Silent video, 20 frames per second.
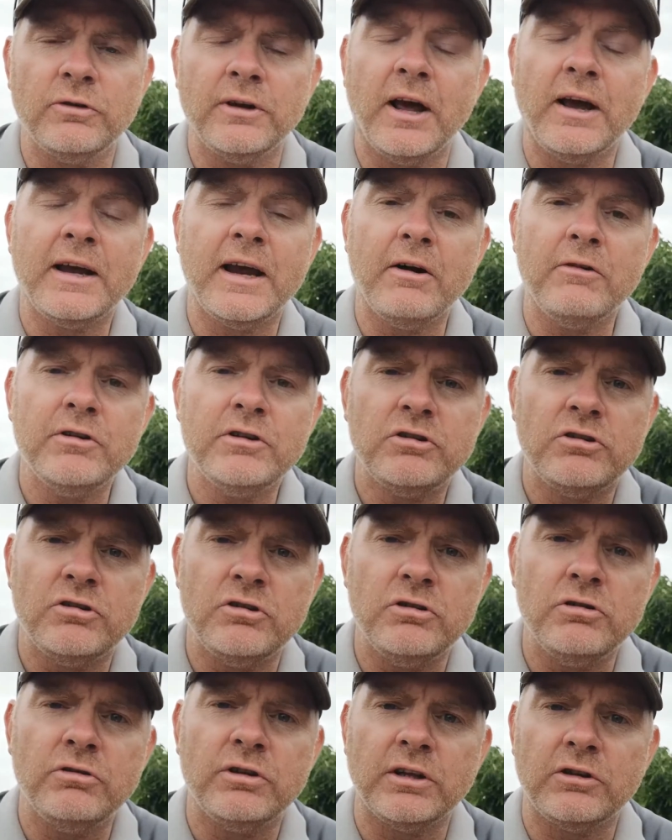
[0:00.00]
and I guarantee
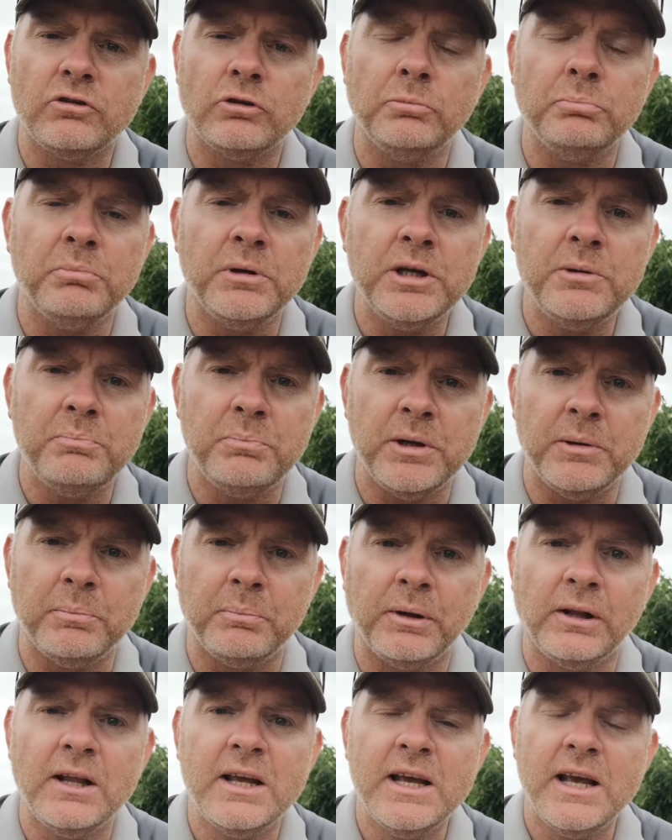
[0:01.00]
you that you'll meet
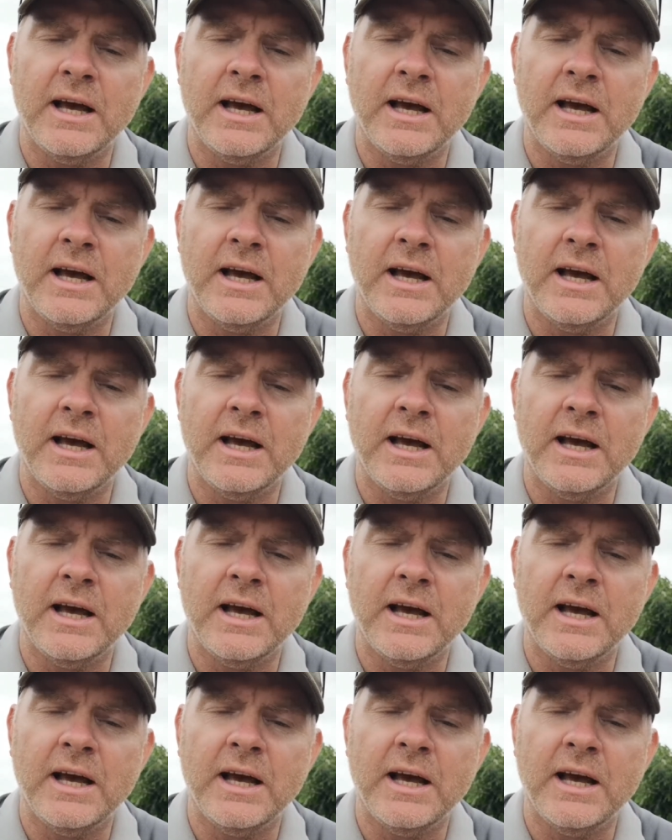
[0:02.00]
people